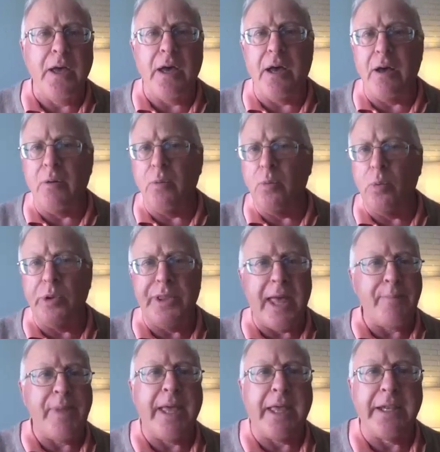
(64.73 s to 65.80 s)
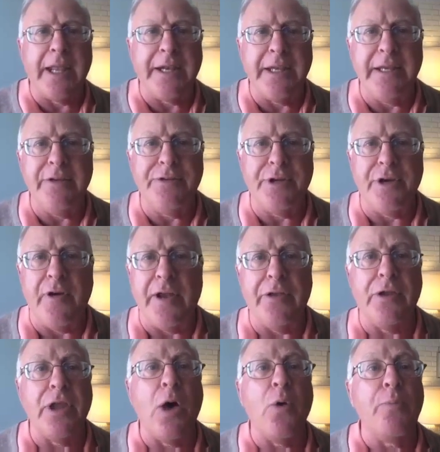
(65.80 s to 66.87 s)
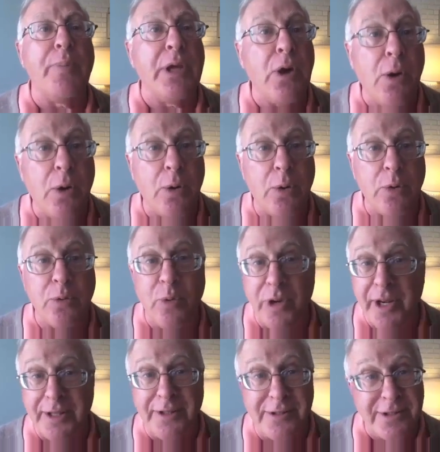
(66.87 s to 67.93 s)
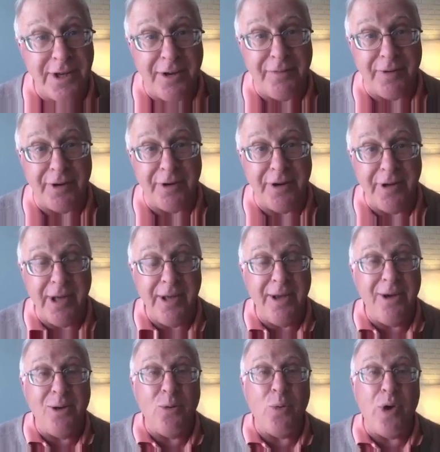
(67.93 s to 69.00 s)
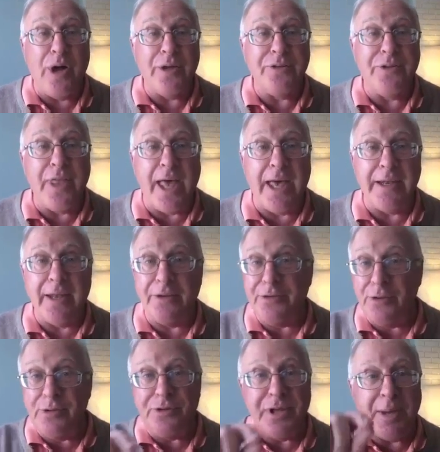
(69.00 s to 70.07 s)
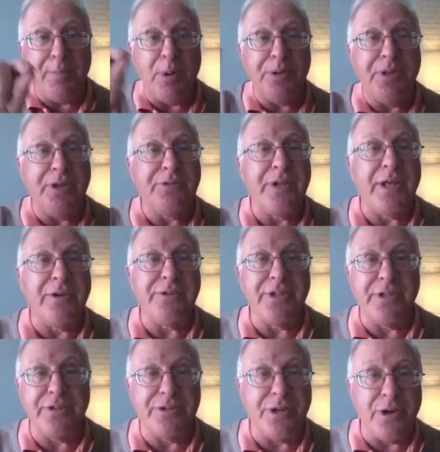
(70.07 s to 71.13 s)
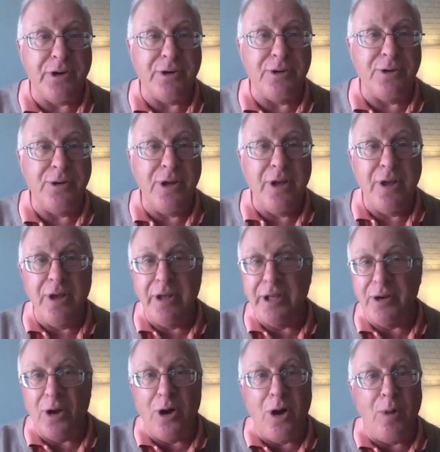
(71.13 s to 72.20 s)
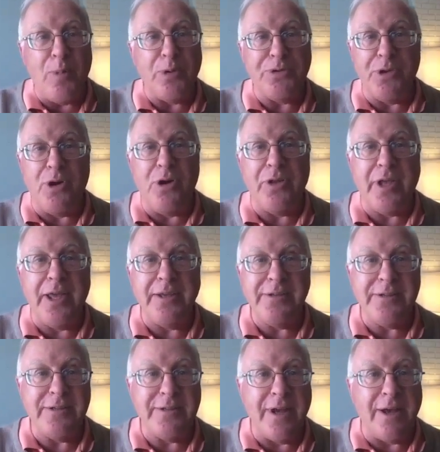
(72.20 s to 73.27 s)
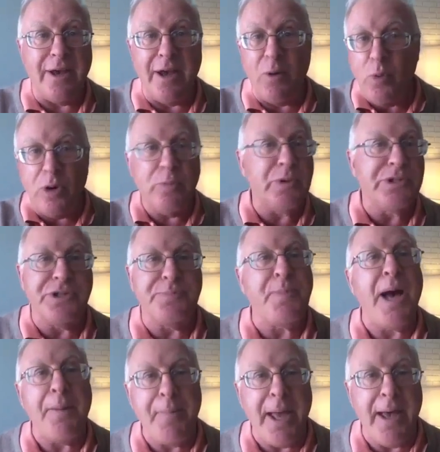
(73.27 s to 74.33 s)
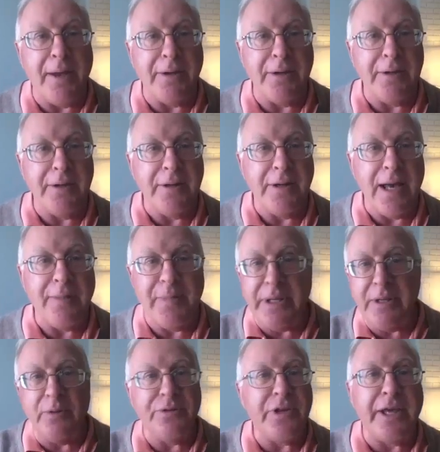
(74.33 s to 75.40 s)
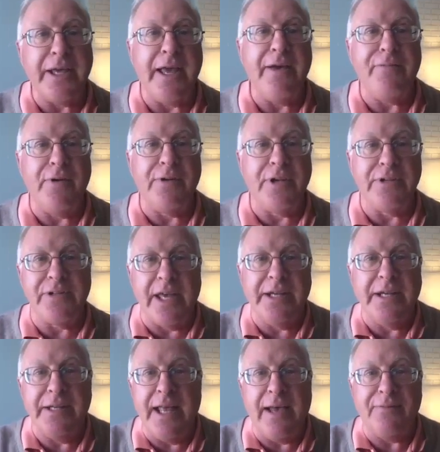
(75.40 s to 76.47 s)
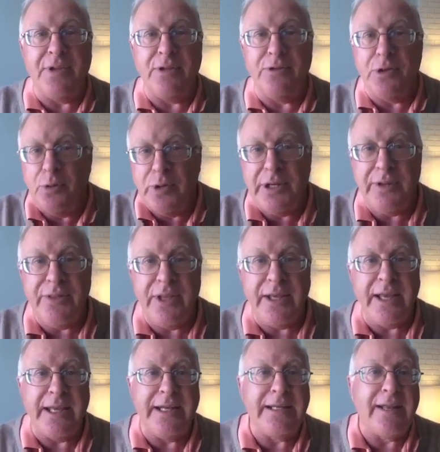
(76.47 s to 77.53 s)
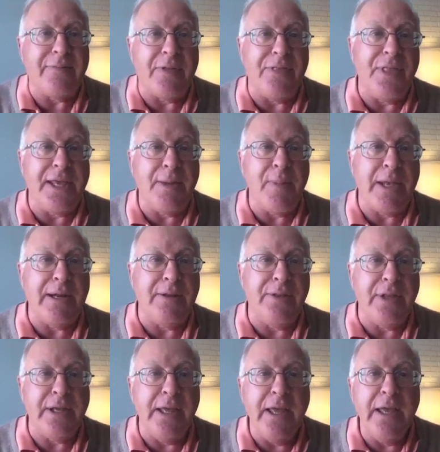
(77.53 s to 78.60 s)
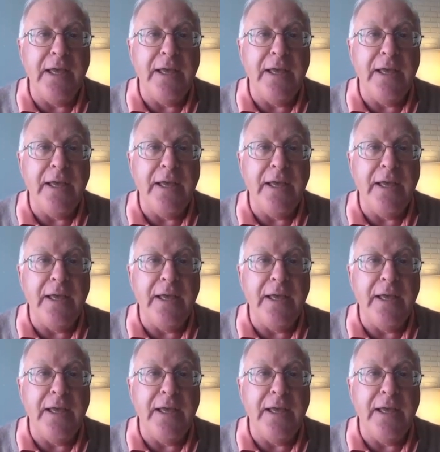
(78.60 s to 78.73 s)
Would that make it any easier? And lo and behold, what I discovered was that as soon as I put these letters in a circle, in almost all the cases, a word would just pop out. I mean, it was like effortless. I didn't have to do anything. I didn't have to think about anything.